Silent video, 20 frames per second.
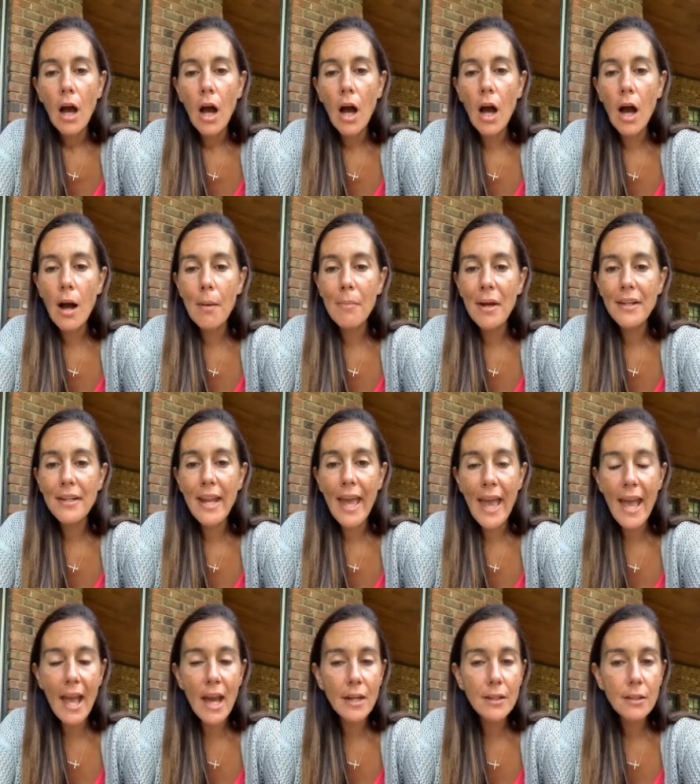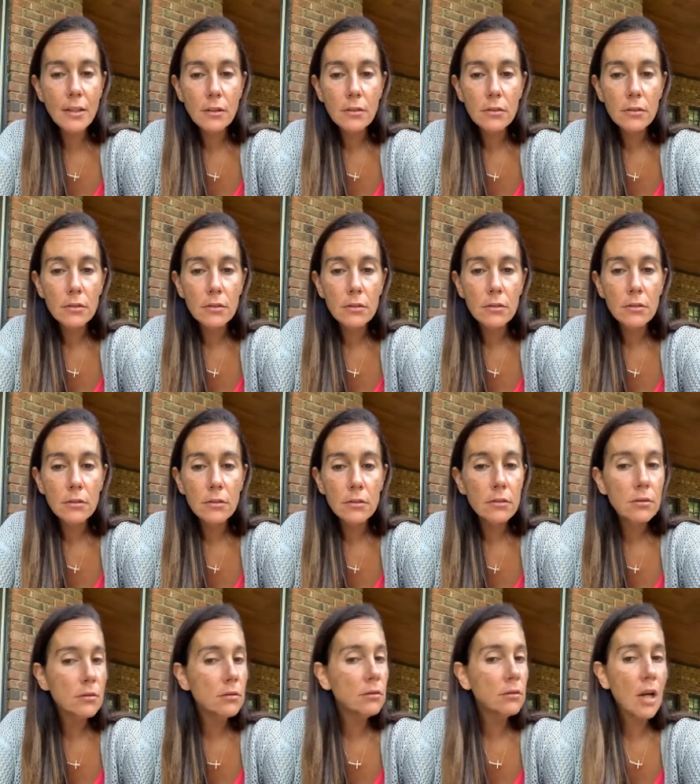Um, Nan,
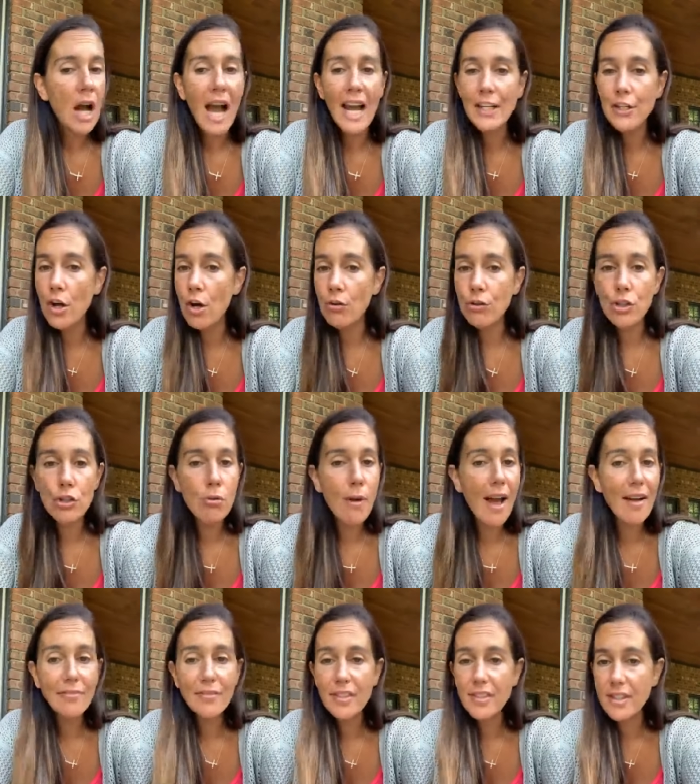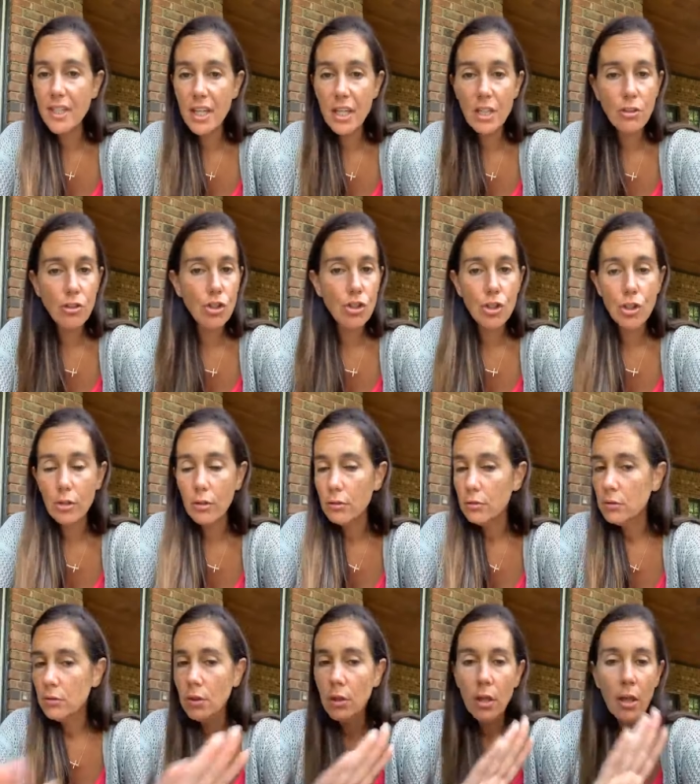I know you have to teach
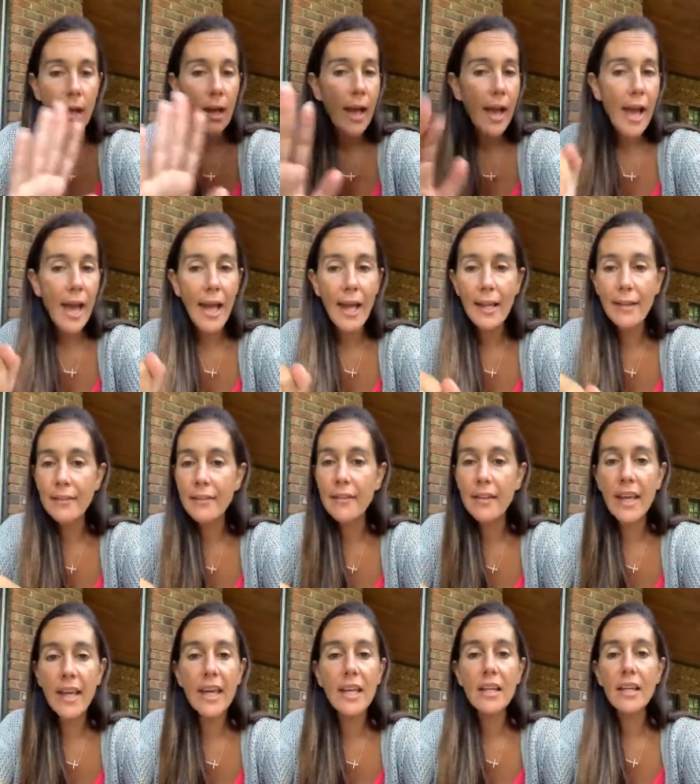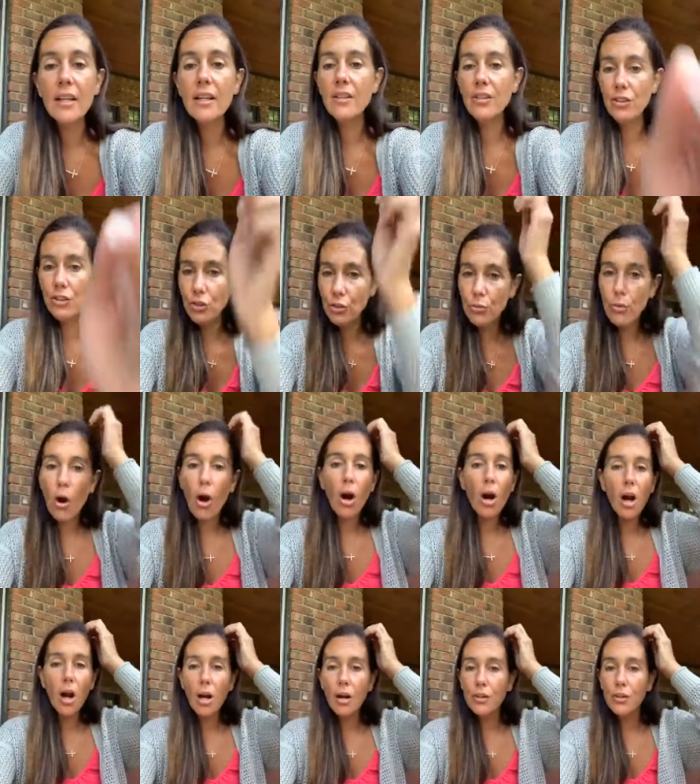and it you
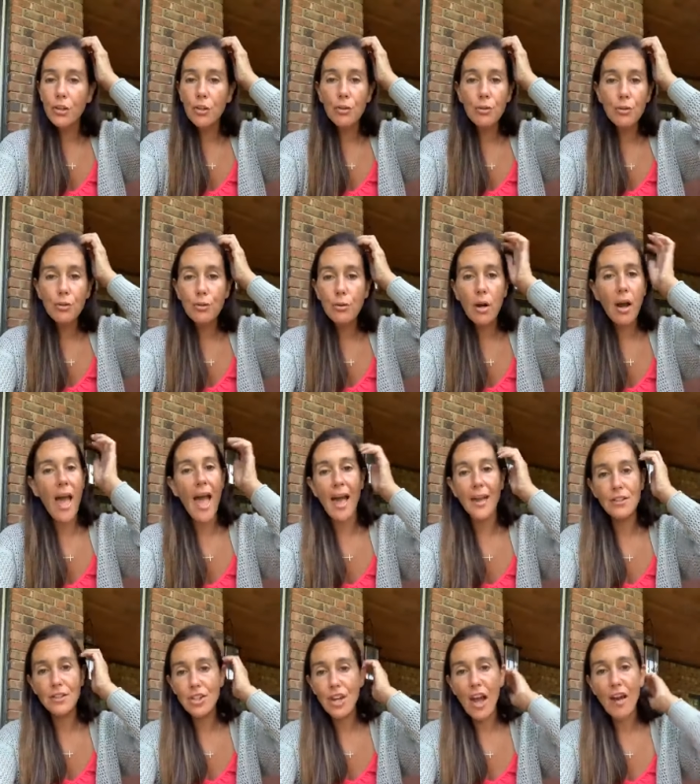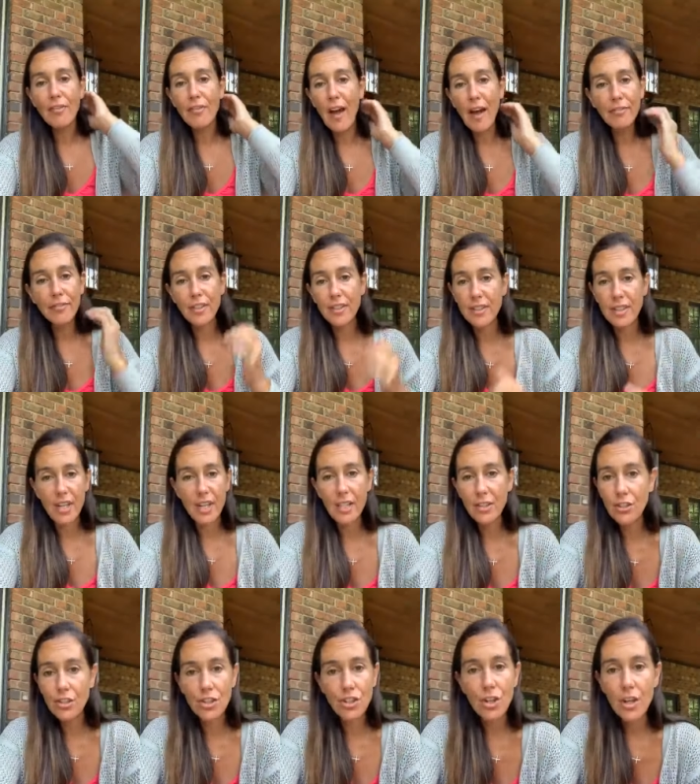are you and jeff have to
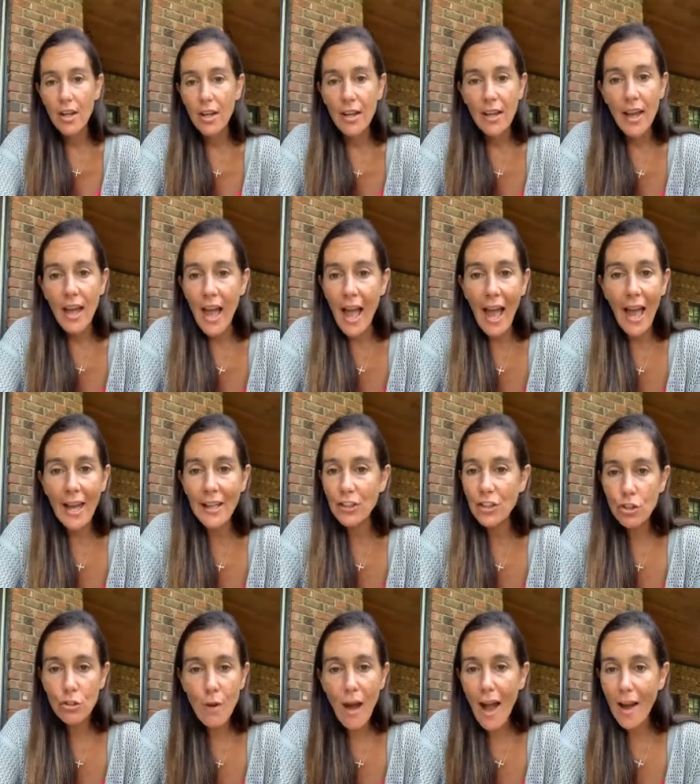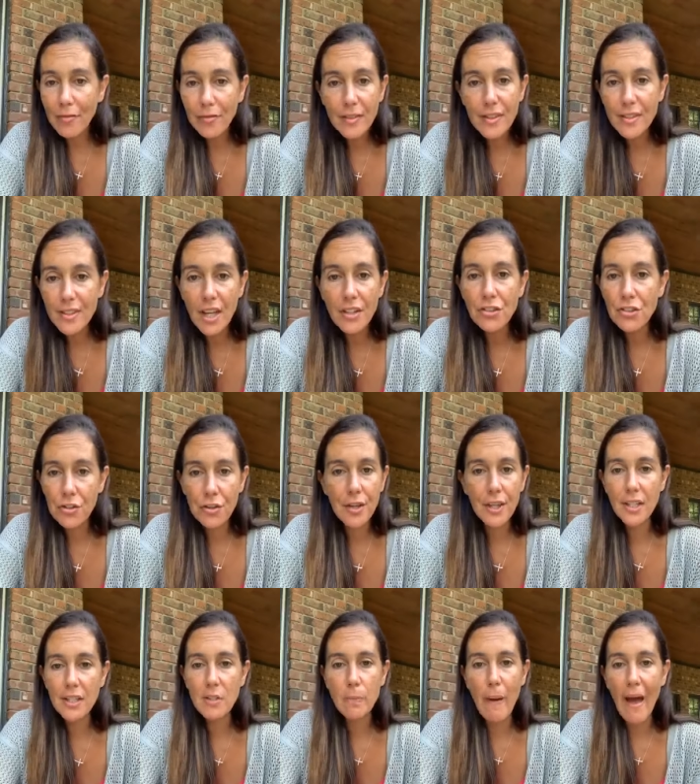teach and you have to send your
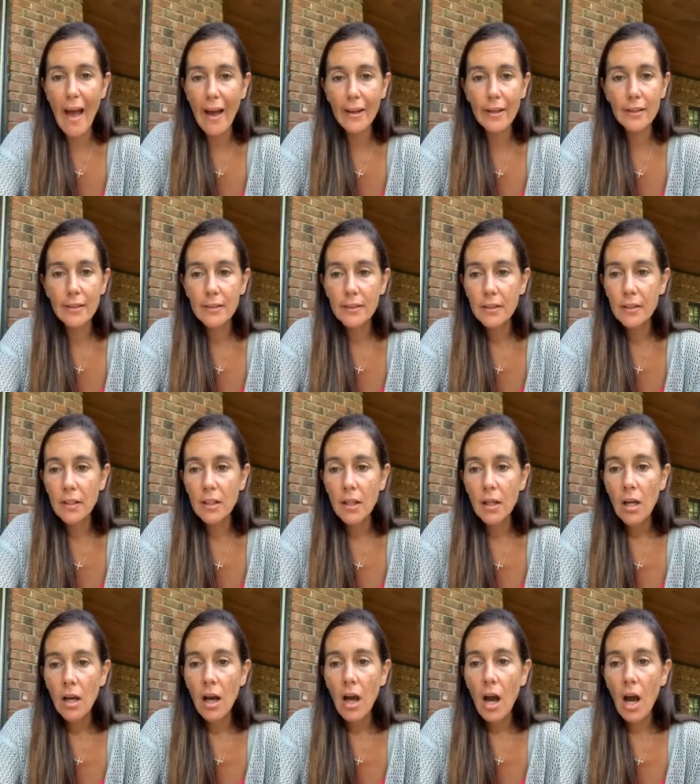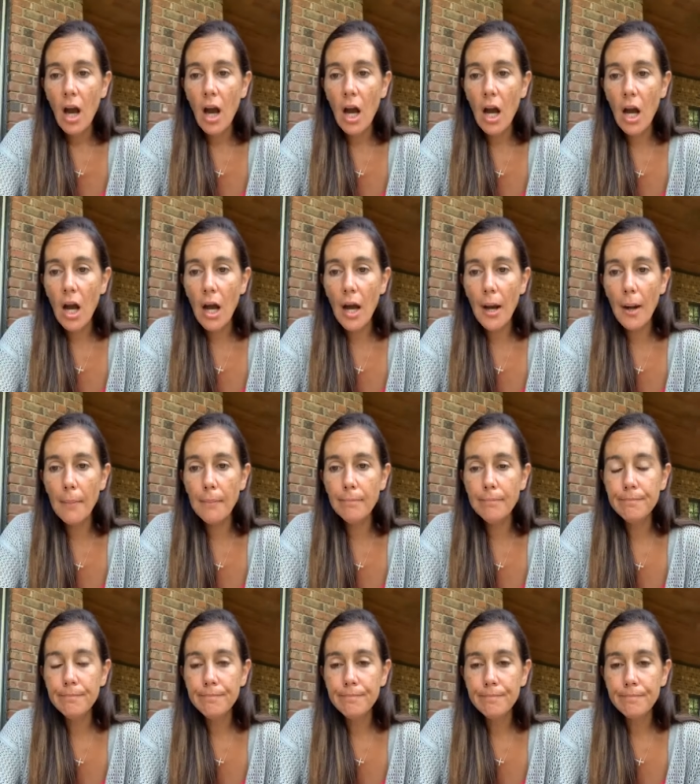kids back
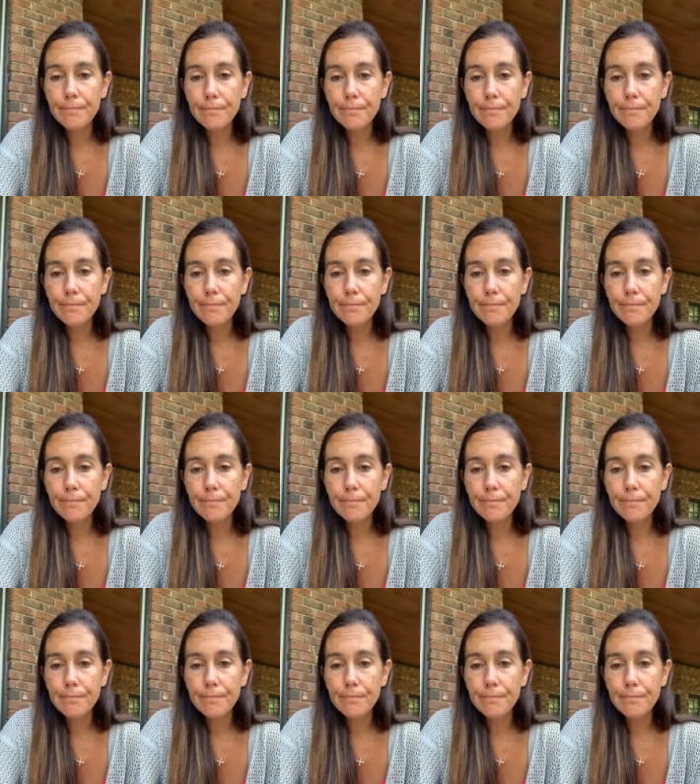um